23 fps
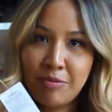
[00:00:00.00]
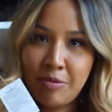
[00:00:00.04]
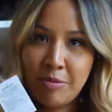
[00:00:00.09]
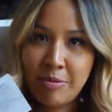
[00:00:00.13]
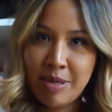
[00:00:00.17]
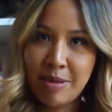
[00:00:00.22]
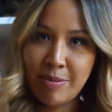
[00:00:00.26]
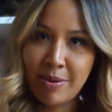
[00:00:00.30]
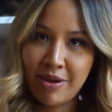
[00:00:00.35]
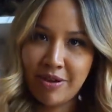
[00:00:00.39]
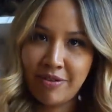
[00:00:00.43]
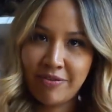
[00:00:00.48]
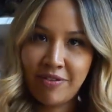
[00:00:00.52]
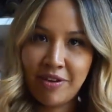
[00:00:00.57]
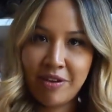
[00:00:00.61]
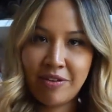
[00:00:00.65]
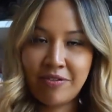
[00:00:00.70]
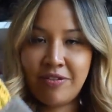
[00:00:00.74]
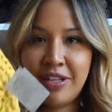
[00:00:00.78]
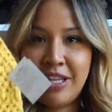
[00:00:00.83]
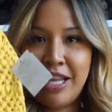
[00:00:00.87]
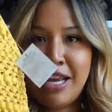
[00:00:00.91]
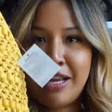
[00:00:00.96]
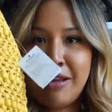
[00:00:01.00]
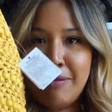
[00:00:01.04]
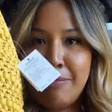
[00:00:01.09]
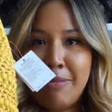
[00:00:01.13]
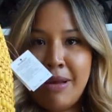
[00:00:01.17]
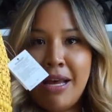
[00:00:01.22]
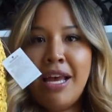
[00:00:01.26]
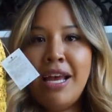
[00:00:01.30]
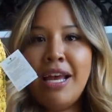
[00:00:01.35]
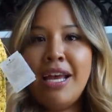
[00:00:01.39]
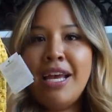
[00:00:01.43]
will be perfect for like
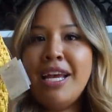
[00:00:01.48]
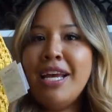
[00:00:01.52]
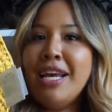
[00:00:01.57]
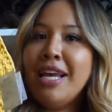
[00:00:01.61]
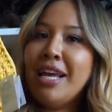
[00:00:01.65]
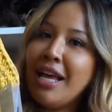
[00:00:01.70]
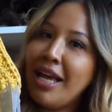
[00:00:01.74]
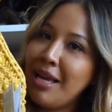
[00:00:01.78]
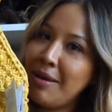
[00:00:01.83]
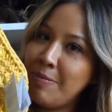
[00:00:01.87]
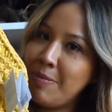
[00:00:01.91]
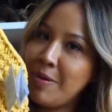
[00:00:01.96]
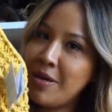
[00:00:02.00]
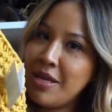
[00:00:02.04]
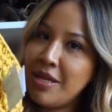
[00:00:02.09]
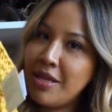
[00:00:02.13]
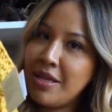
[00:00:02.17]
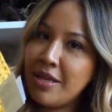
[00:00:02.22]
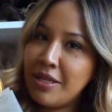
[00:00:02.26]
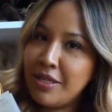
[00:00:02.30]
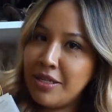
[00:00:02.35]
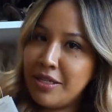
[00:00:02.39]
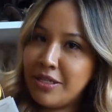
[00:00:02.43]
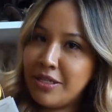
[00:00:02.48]
my Ibiza